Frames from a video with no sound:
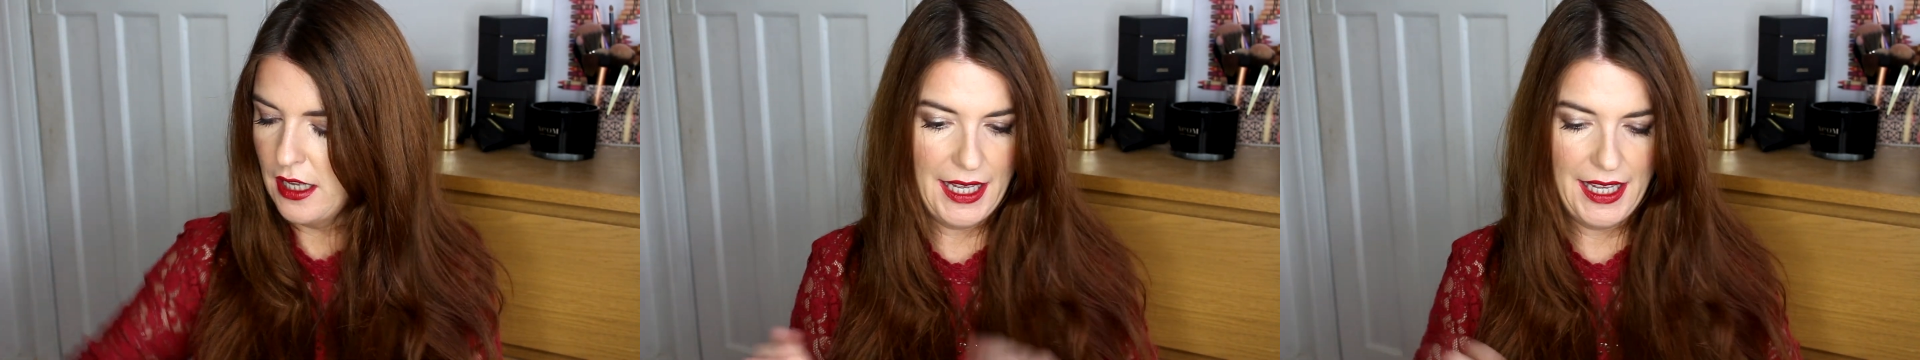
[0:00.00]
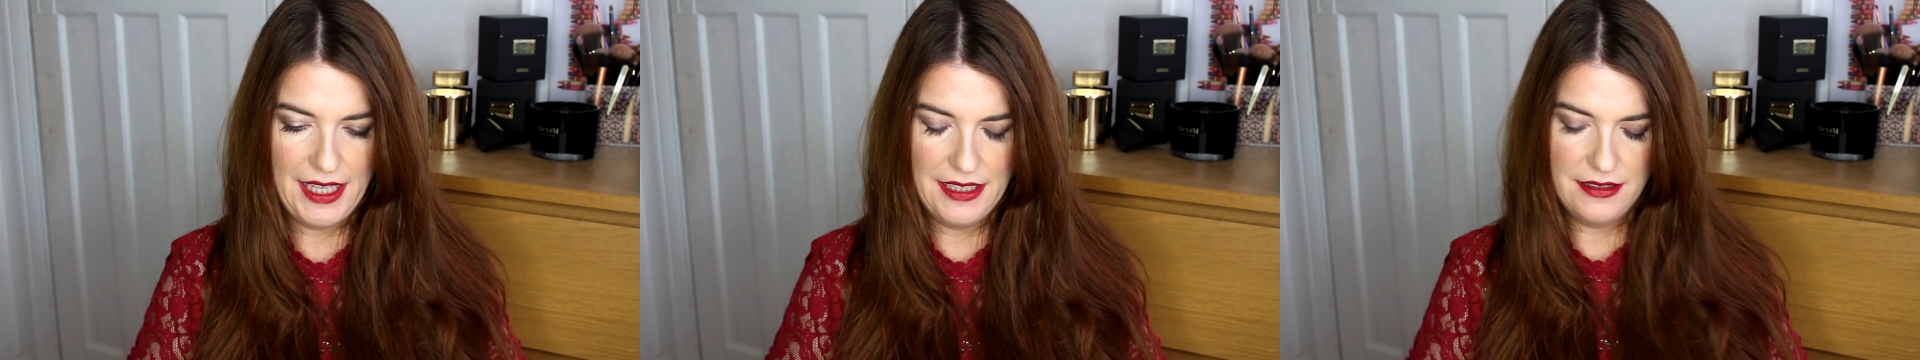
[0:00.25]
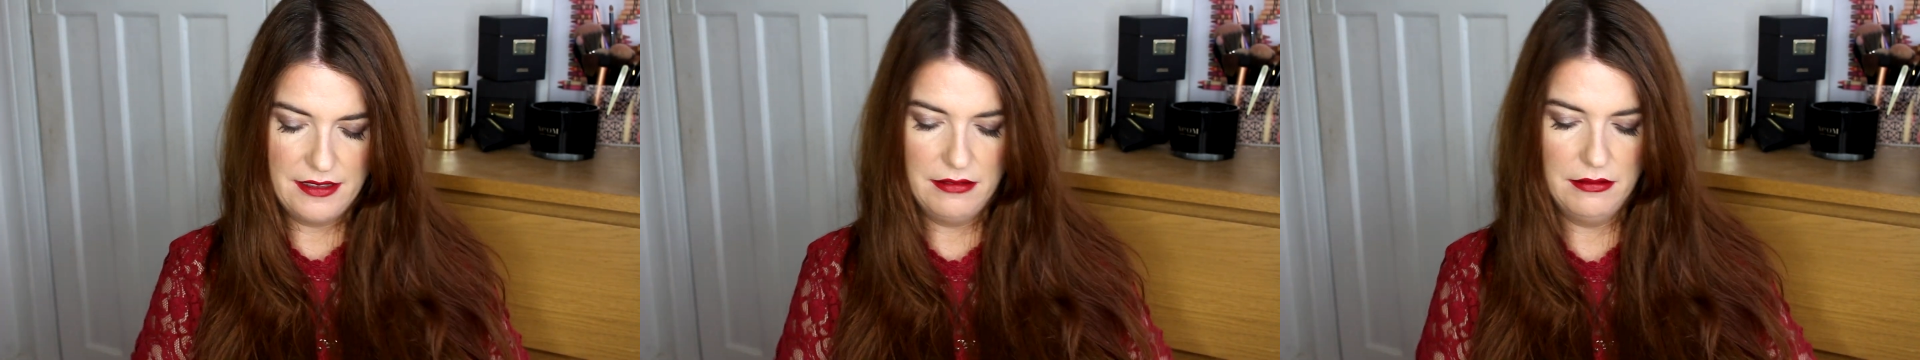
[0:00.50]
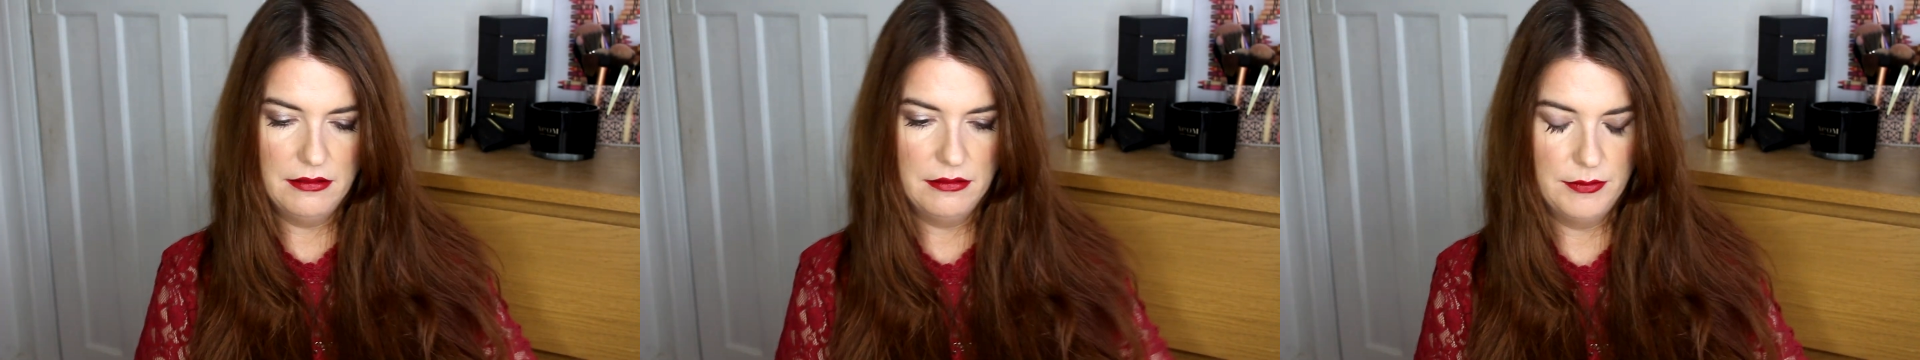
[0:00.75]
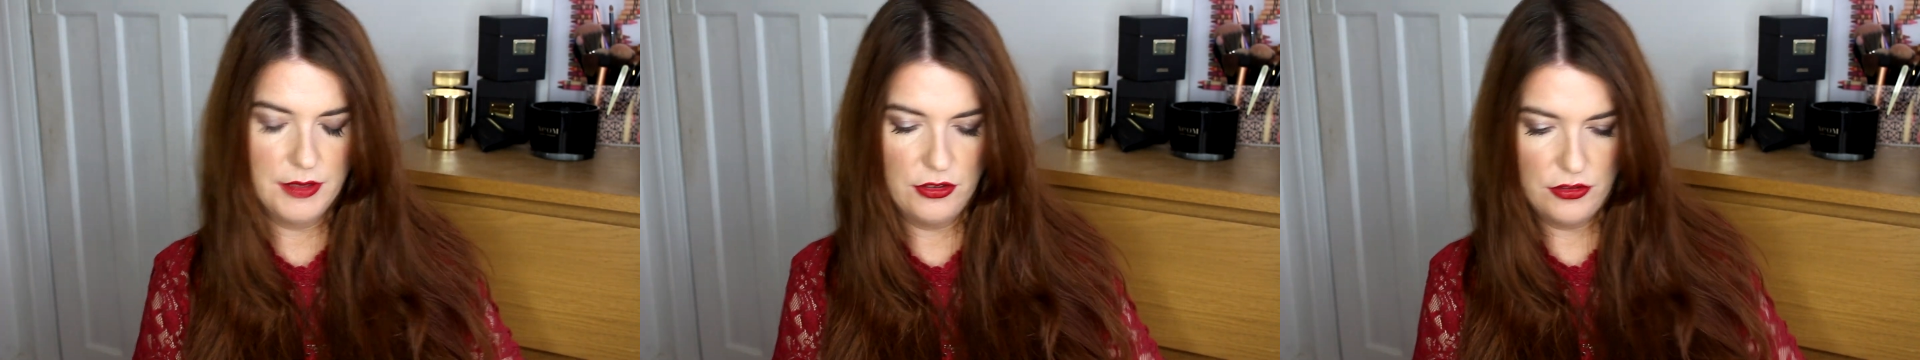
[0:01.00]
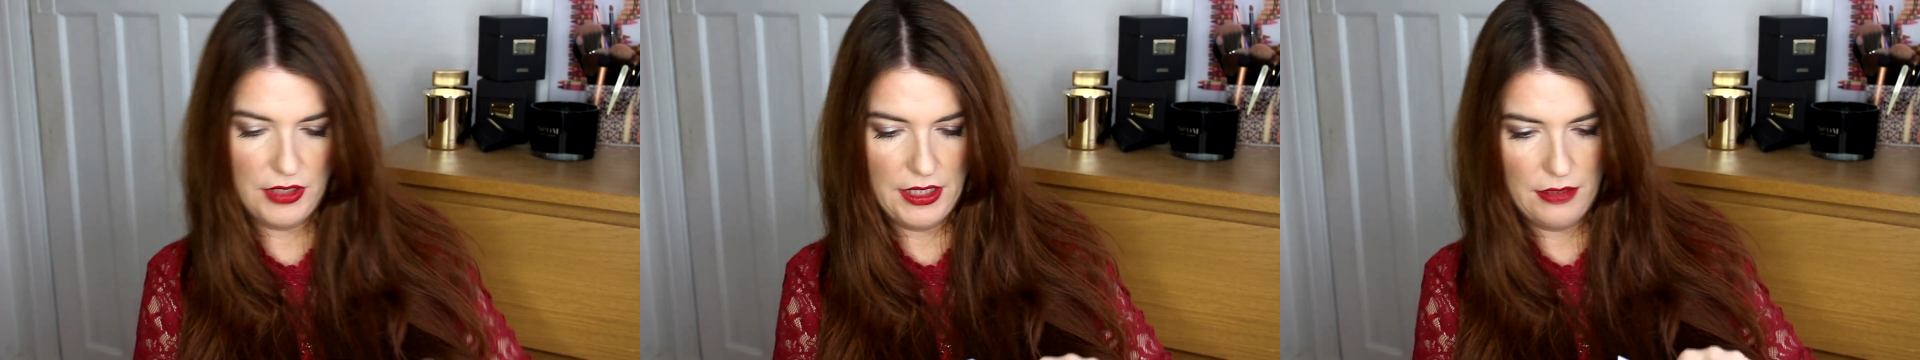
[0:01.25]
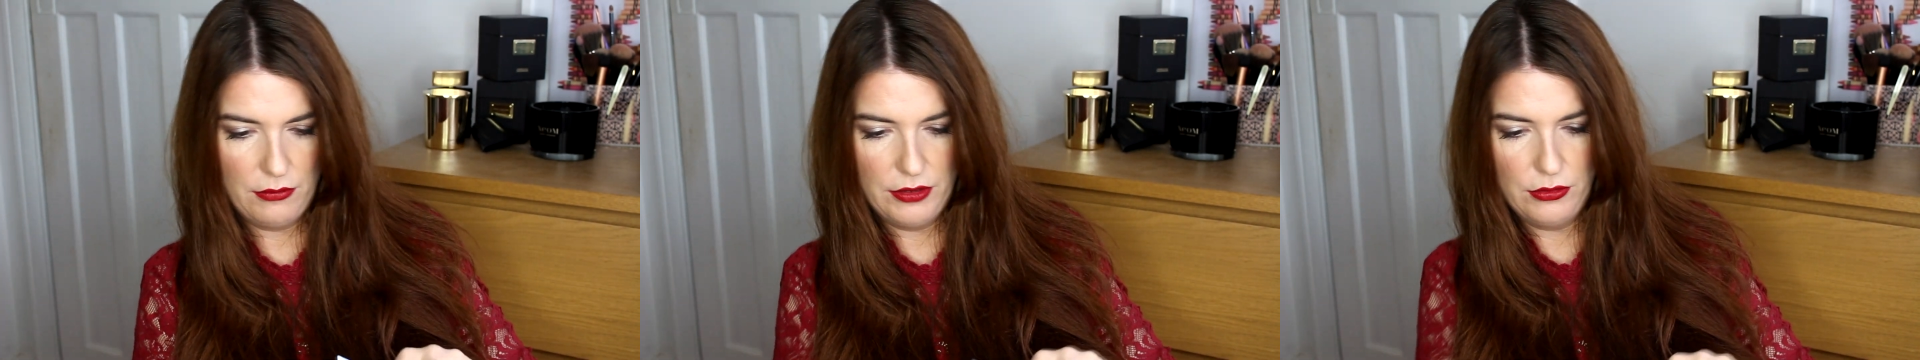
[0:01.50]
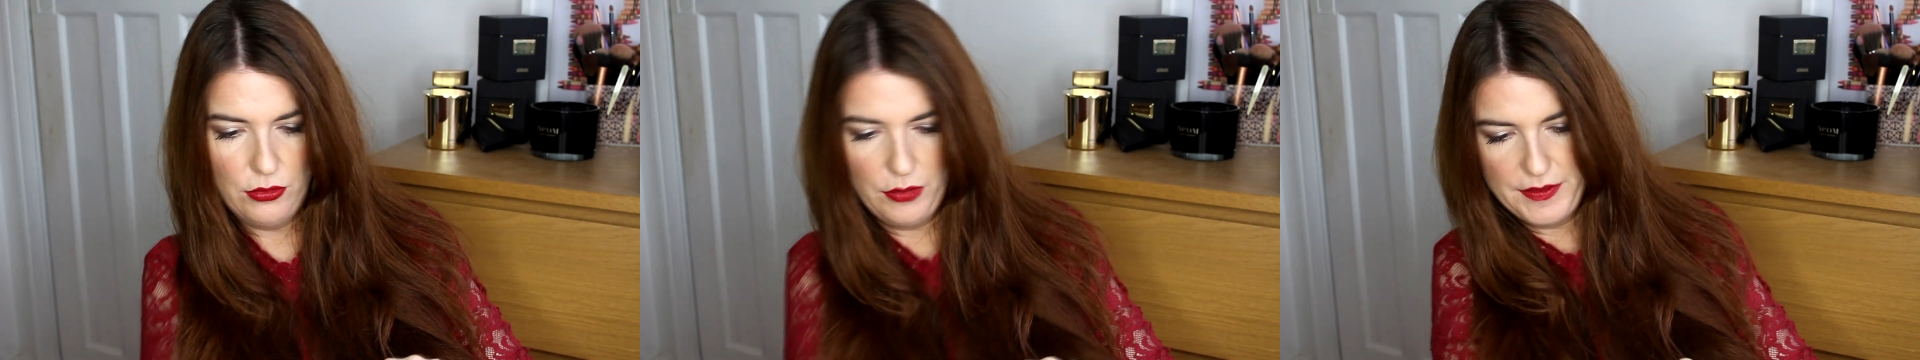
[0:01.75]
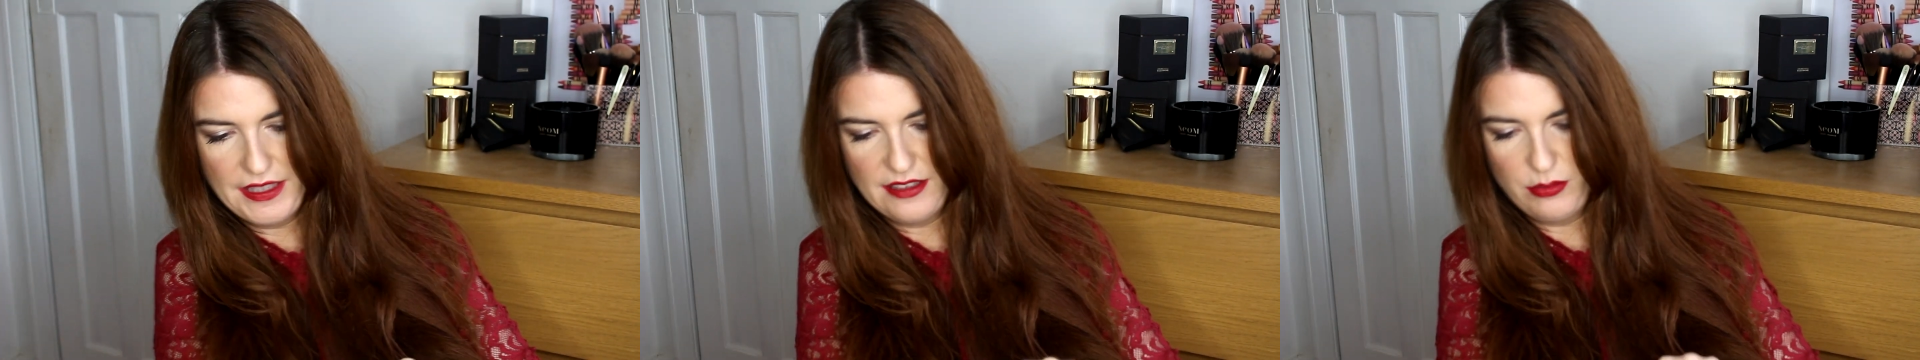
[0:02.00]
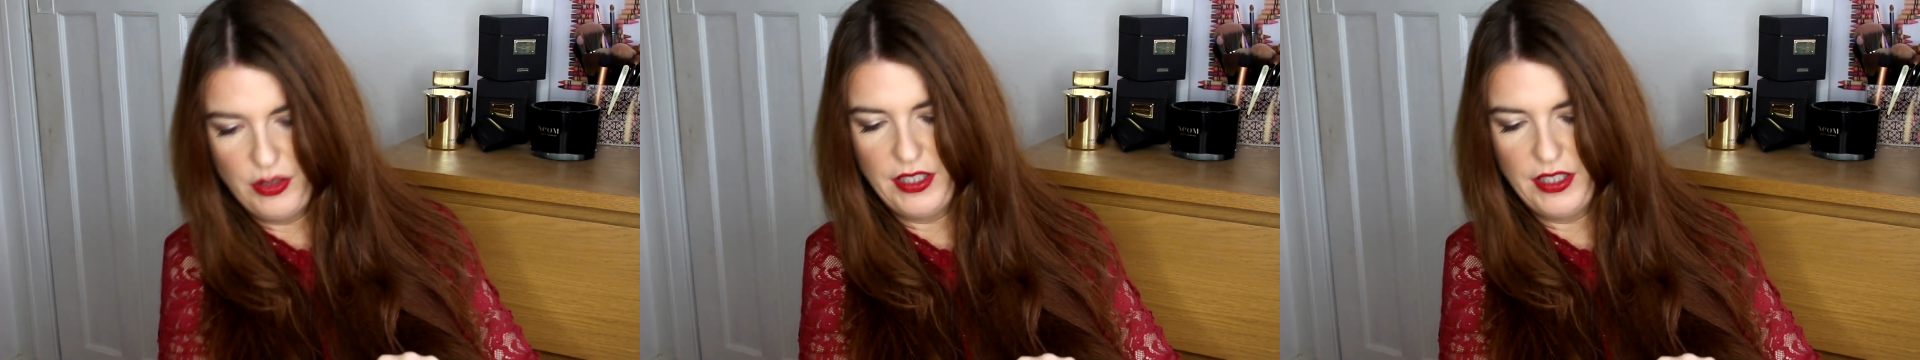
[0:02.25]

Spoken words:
And, oh my God, we're all obsessed